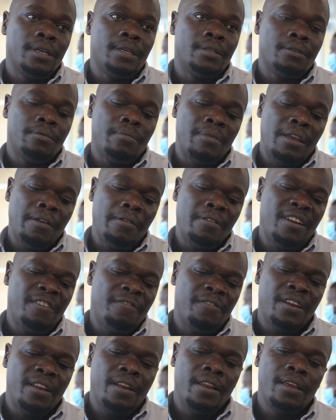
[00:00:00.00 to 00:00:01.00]
So my
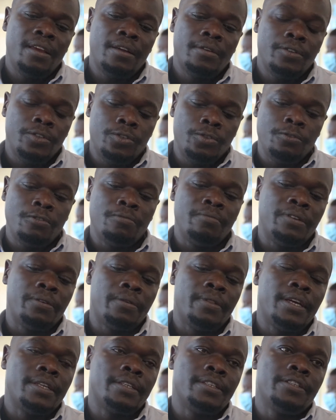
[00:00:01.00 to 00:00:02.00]
rough idea took me
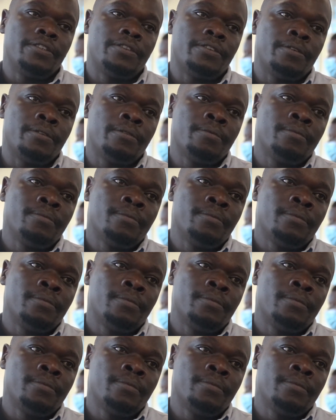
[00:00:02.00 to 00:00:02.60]
to that intro.